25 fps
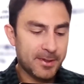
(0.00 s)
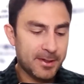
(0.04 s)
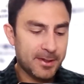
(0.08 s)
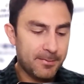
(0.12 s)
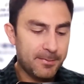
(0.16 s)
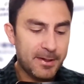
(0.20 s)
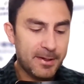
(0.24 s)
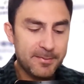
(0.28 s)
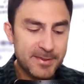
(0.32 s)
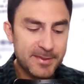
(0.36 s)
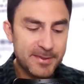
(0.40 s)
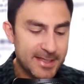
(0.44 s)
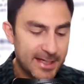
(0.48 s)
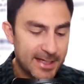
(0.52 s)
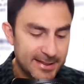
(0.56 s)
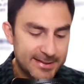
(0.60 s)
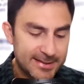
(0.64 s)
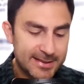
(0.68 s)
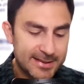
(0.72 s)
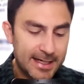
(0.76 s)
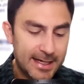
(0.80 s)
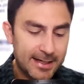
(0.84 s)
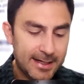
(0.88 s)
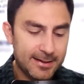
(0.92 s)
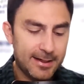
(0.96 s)
But besides
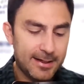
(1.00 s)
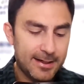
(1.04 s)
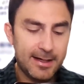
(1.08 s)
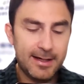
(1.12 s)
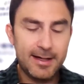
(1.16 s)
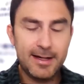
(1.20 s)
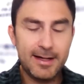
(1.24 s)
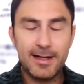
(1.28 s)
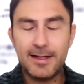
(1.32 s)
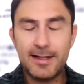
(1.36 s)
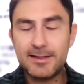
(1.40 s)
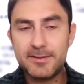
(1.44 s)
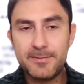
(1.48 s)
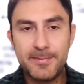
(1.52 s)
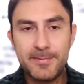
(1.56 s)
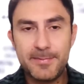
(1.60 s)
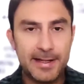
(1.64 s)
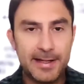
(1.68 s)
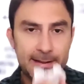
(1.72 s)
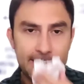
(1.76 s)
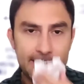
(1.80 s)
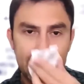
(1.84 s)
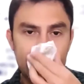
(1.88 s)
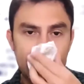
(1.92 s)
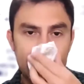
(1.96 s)
that, it's
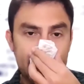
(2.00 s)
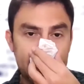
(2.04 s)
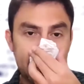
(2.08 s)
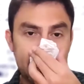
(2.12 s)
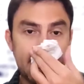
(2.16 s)
been like